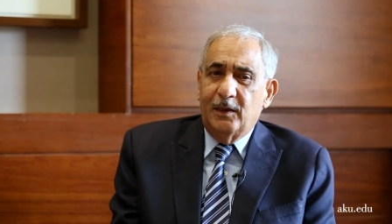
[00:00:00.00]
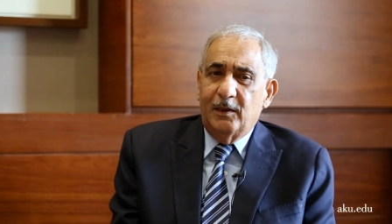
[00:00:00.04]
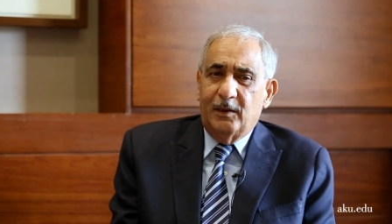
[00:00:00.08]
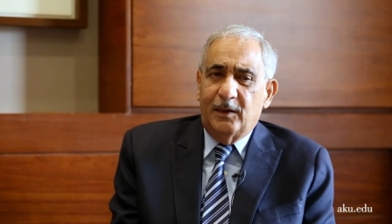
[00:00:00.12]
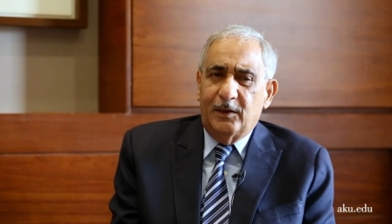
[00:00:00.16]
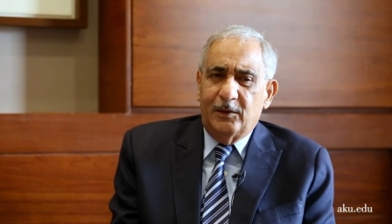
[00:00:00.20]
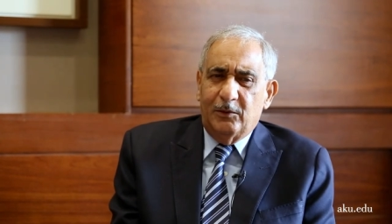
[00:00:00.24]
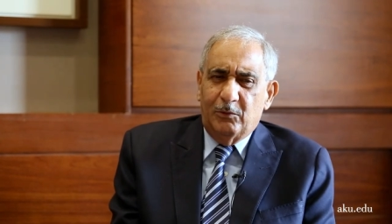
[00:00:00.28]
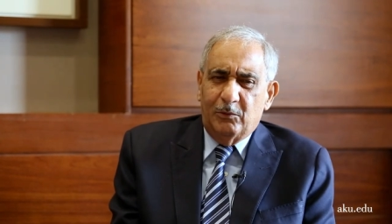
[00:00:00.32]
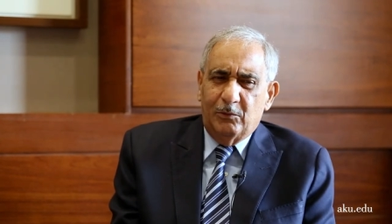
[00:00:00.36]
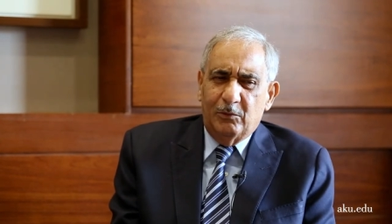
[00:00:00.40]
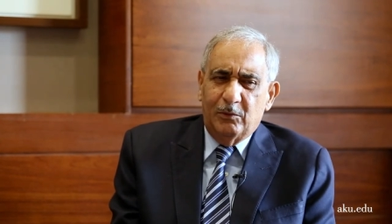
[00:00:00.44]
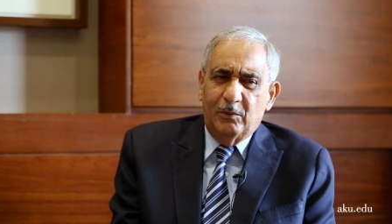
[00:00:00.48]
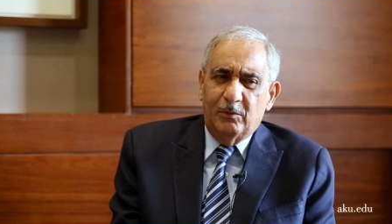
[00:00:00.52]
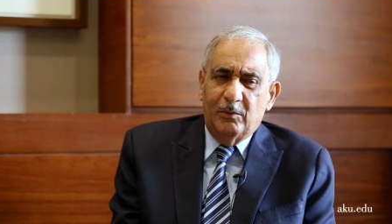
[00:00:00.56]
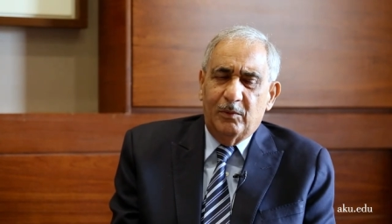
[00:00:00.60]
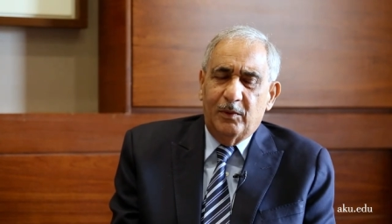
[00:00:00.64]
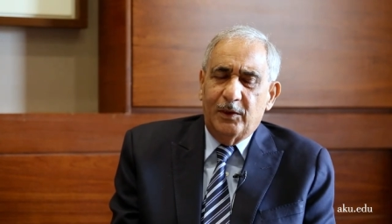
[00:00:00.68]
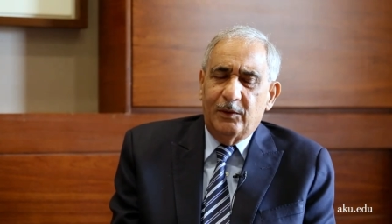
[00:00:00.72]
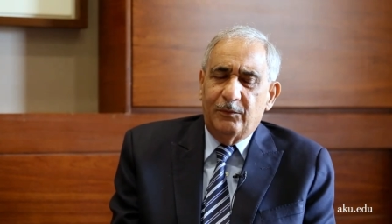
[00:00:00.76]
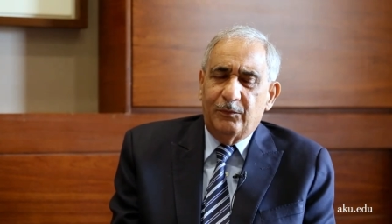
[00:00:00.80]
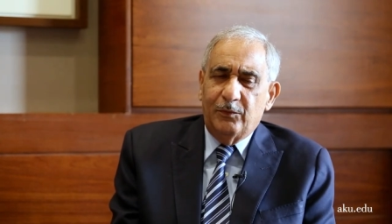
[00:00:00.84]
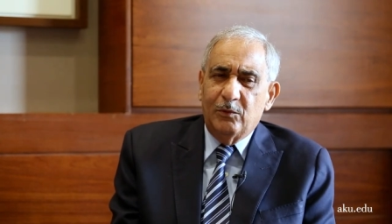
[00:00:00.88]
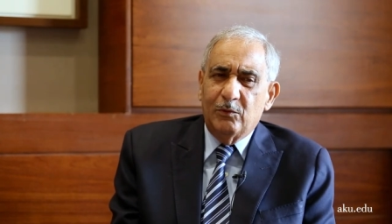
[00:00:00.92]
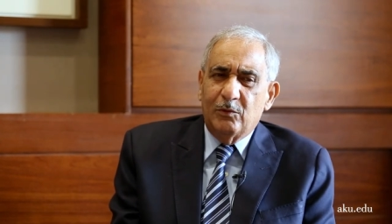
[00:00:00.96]
I don't know
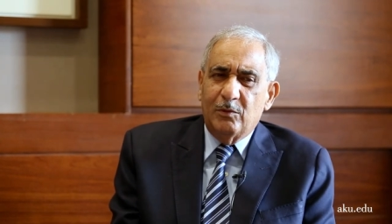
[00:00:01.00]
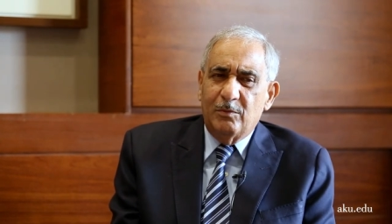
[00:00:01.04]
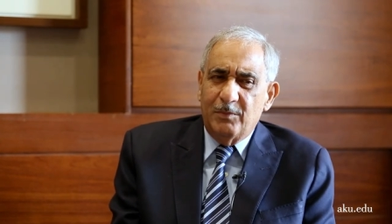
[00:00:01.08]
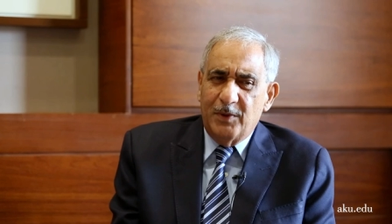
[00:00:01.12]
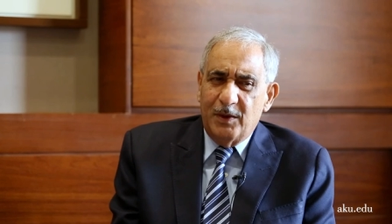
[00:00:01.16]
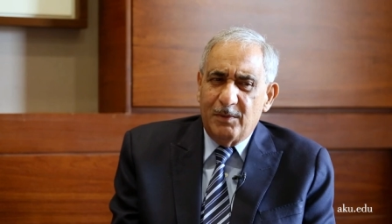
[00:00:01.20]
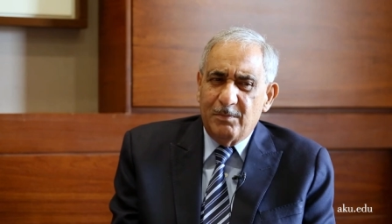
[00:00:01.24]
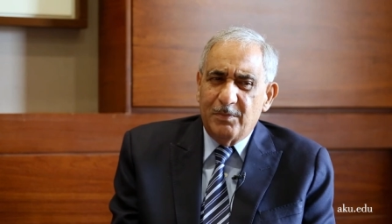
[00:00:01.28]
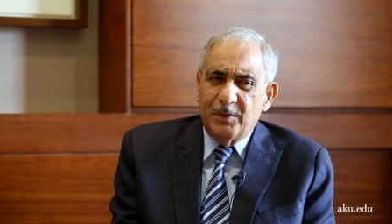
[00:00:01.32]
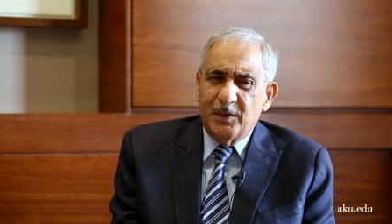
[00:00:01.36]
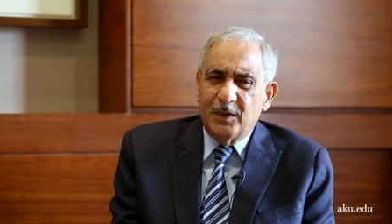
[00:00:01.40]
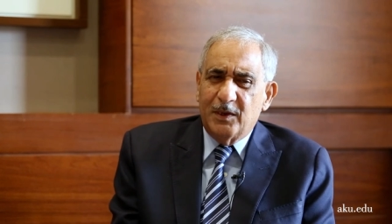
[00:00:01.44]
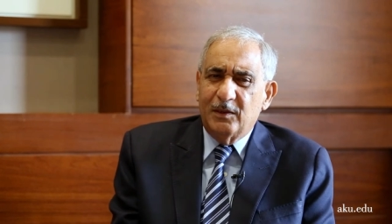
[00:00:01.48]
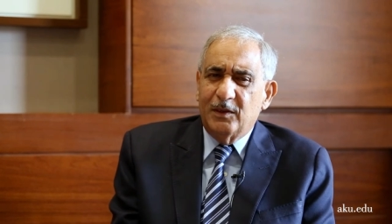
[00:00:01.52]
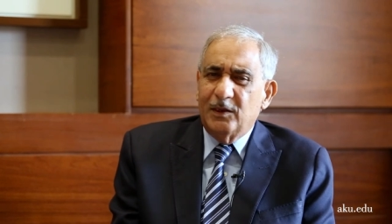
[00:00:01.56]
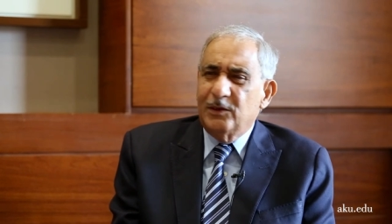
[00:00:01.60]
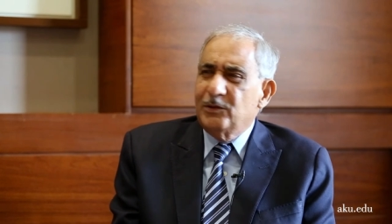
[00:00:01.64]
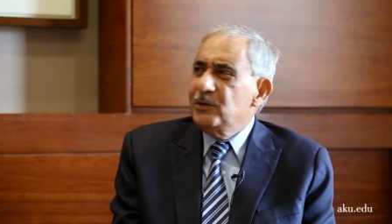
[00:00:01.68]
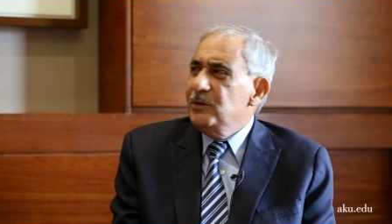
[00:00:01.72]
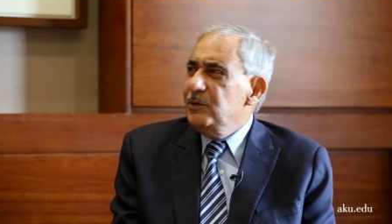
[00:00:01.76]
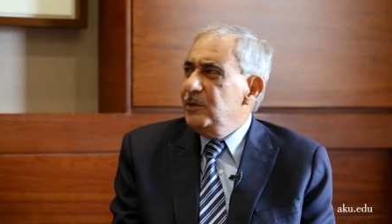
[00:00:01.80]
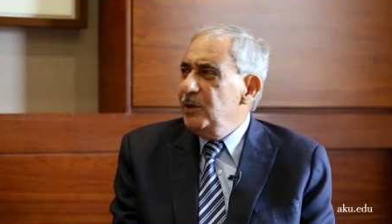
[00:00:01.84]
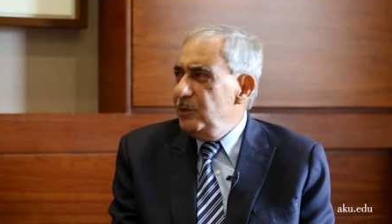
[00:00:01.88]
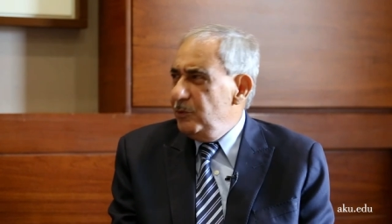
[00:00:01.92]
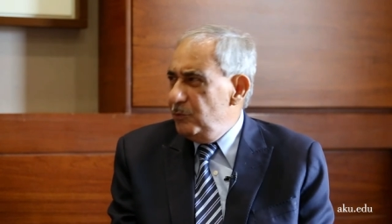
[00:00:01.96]
if you remember
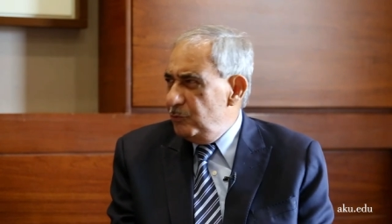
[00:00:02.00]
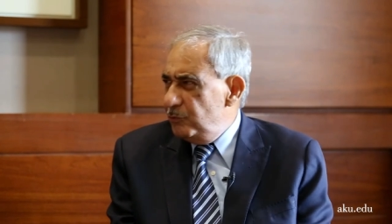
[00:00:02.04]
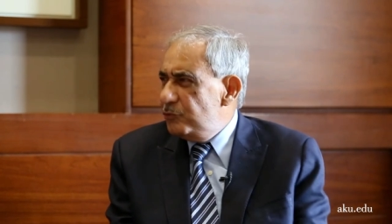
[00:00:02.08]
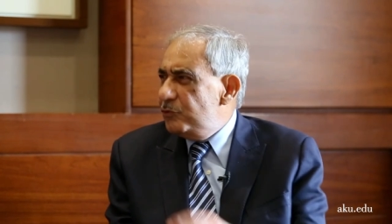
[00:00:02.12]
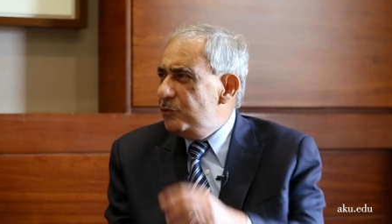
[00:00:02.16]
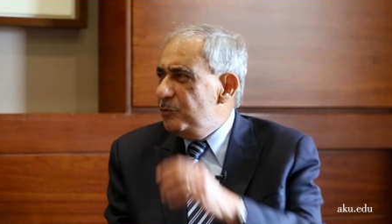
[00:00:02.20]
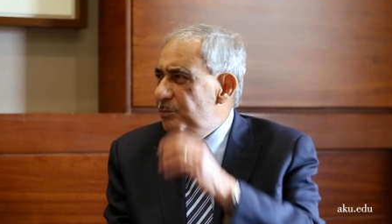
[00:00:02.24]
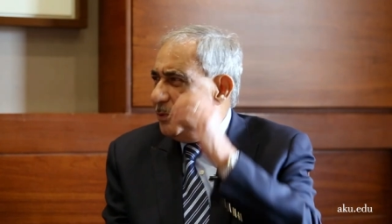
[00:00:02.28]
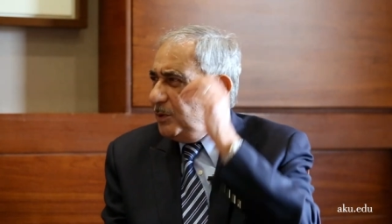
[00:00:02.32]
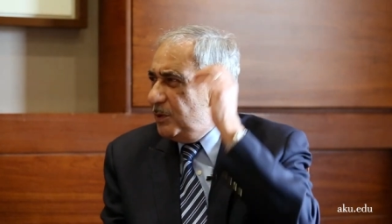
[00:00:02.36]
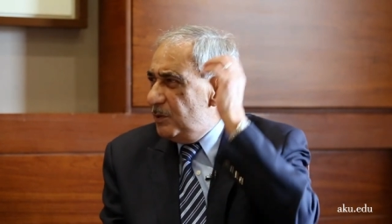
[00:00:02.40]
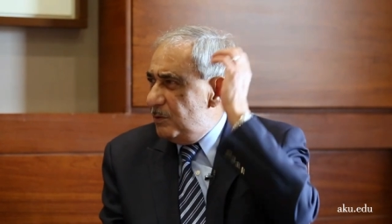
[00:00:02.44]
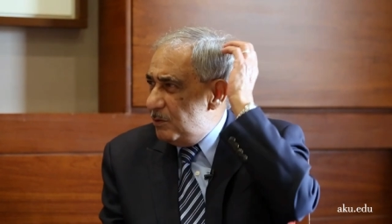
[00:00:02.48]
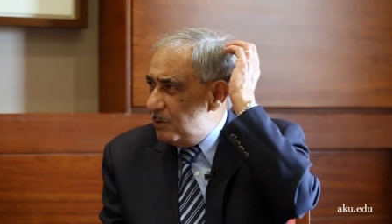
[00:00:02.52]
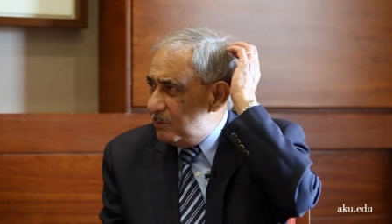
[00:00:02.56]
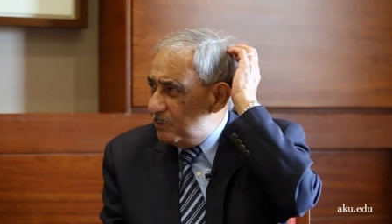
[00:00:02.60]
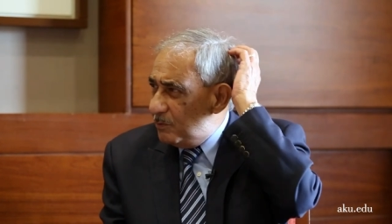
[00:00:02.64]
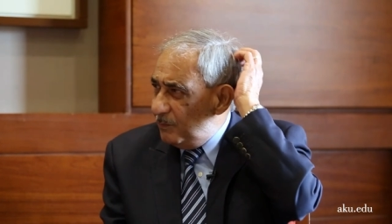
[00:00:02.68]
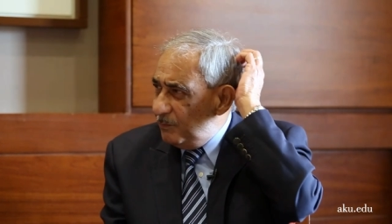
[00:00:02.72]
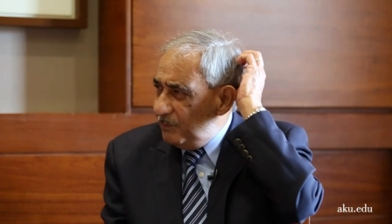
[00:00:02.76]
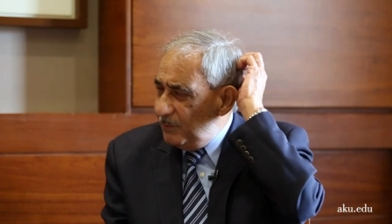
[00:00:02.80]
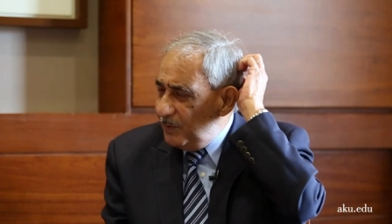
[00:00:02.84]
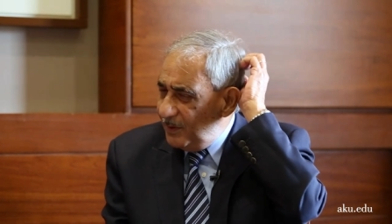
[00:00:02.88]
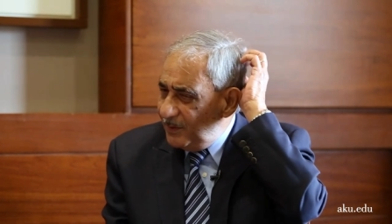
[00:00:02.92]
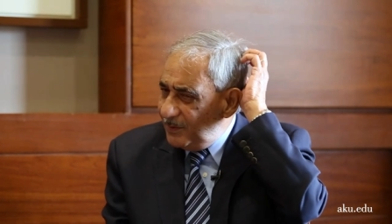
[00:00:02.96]
this, there used to be a lot
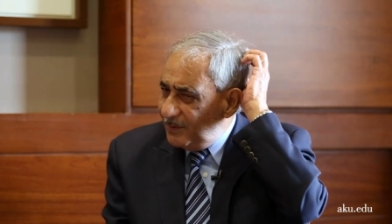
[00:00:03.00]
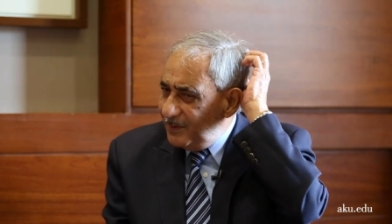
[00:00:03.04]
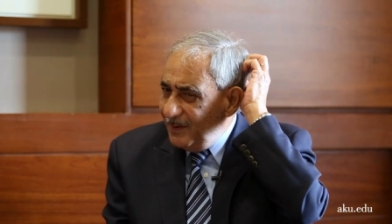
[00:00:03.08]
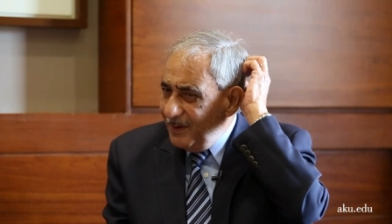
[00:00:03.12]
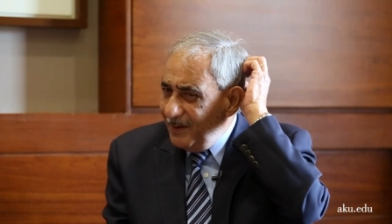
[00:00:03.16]
of this.